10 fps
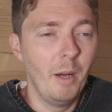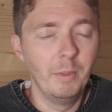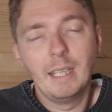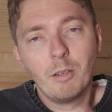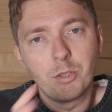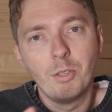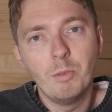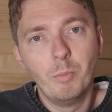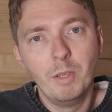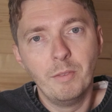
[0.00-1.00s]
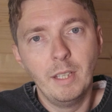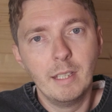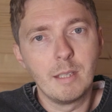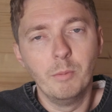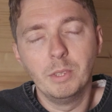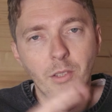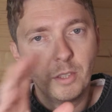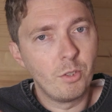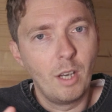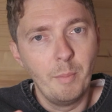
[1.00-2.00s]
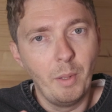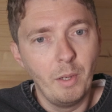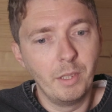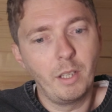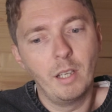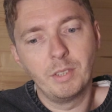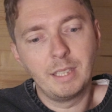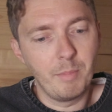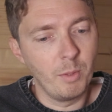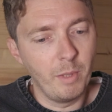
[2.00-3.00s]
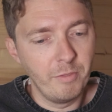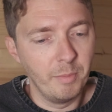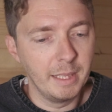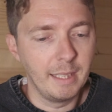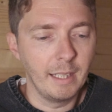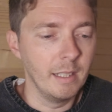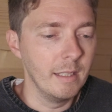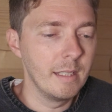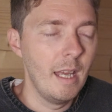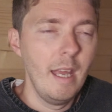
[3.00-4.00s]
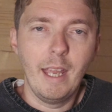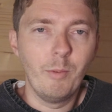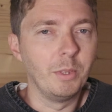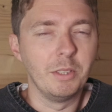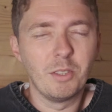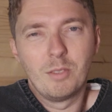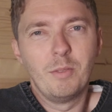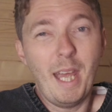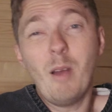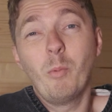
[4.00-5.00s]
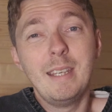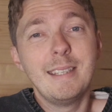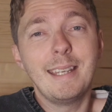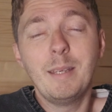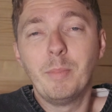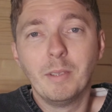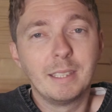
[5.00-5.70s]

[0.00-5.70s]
was out shooting with it. It was on the tripod. I kind of stepped away from a second. It wasn't that windy, but